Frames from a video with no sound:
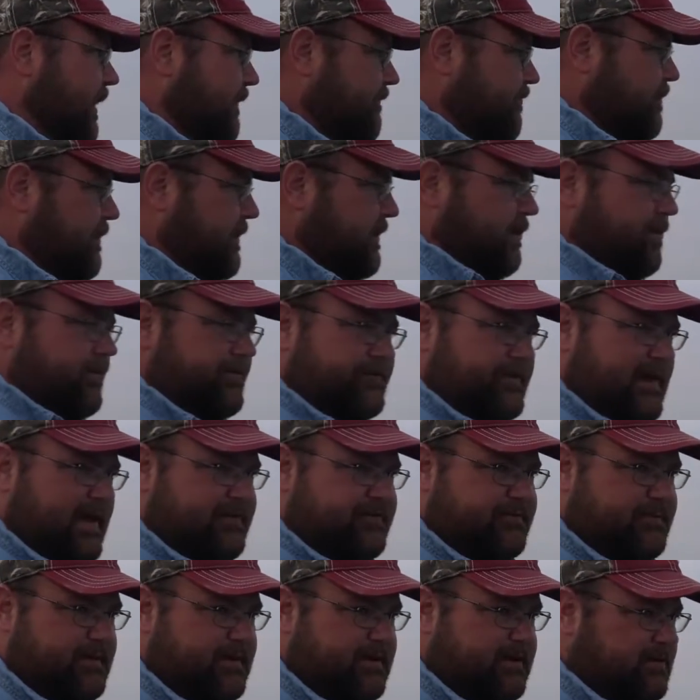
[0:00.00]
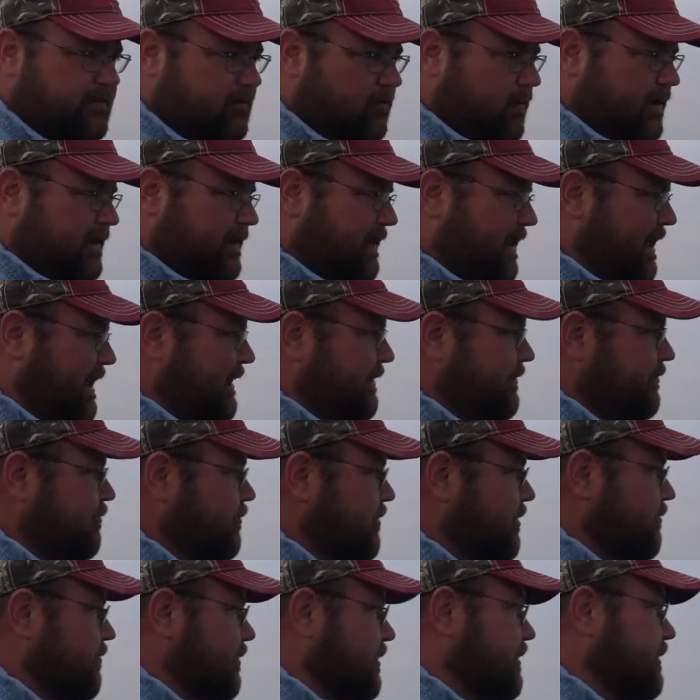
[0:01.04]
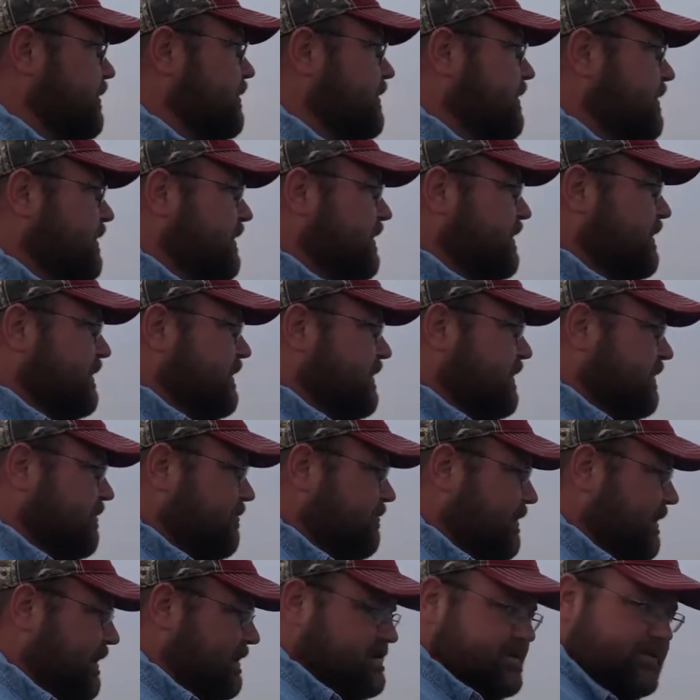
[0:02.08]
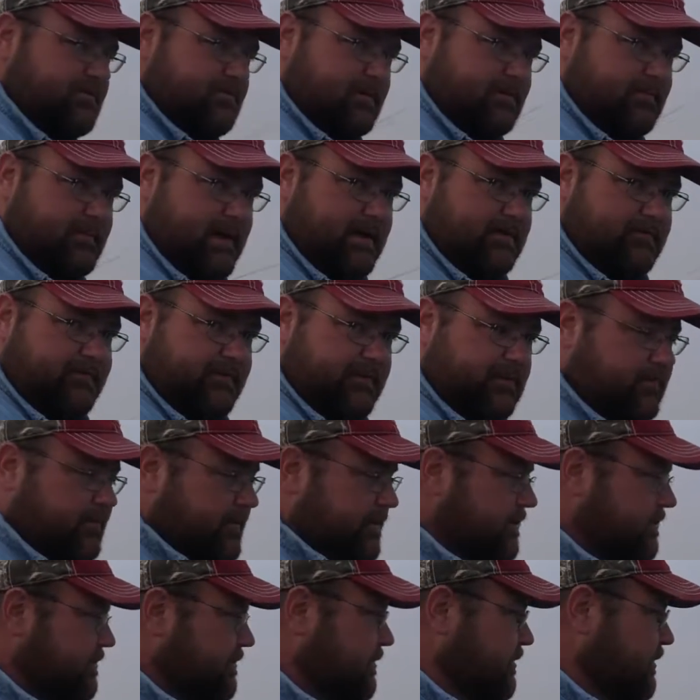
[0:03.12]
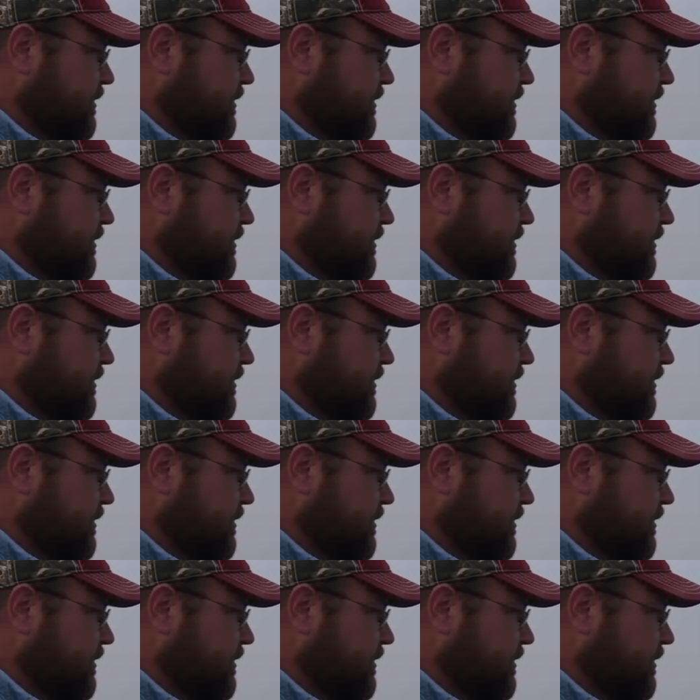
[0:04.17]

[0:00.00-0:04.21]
Everybody always asks me, what line do we run? We actually run monofilament